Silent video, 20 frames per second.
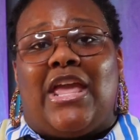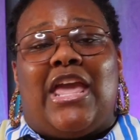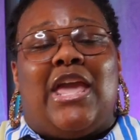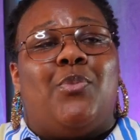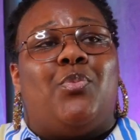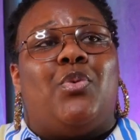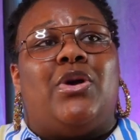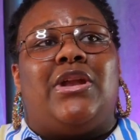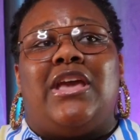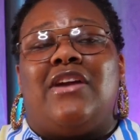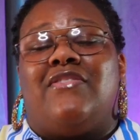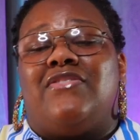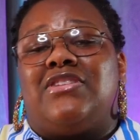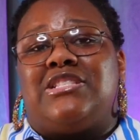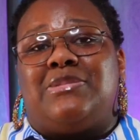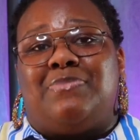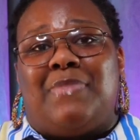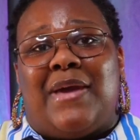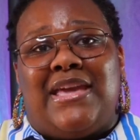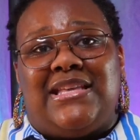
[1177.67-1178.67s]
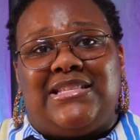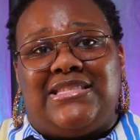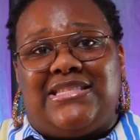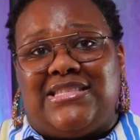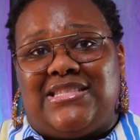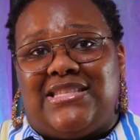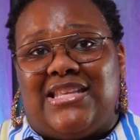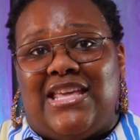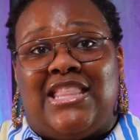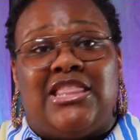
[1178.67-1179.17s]
in whatever
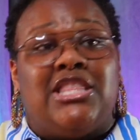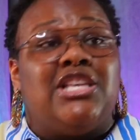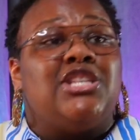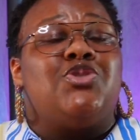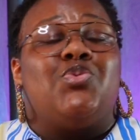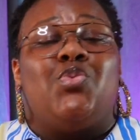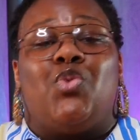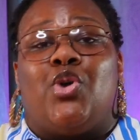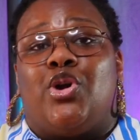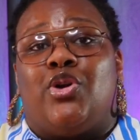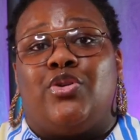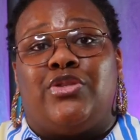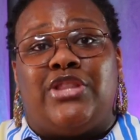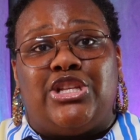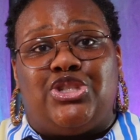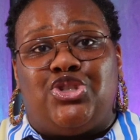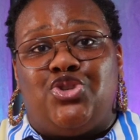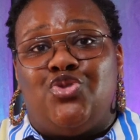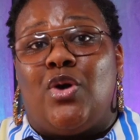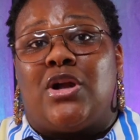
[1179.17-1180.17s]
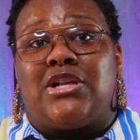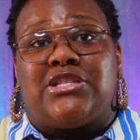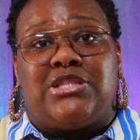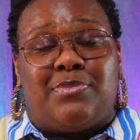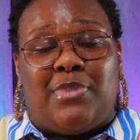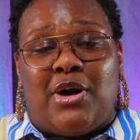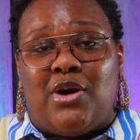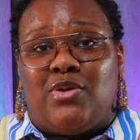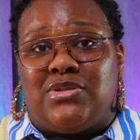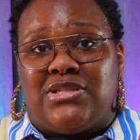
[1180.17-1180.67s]
space in this world that you are
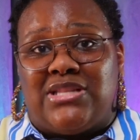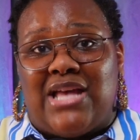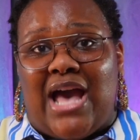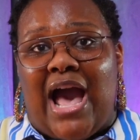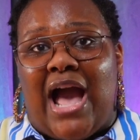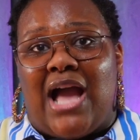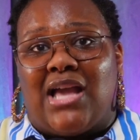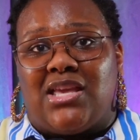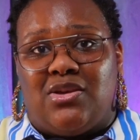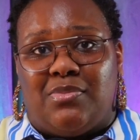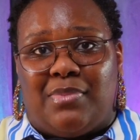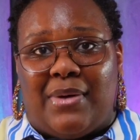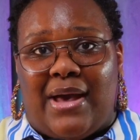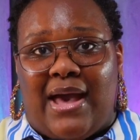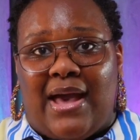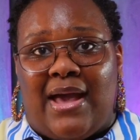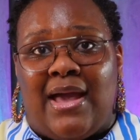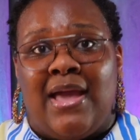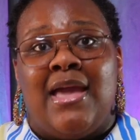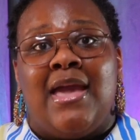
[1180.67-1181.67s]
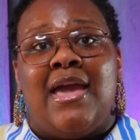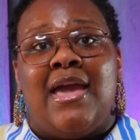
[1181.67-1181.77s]
supposed to occupy.